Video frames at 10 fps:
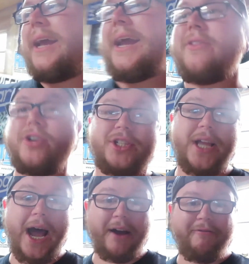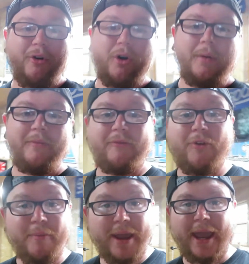In their stock form,
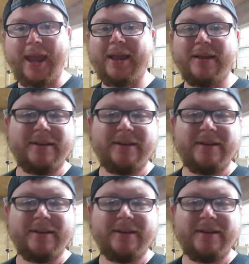for me,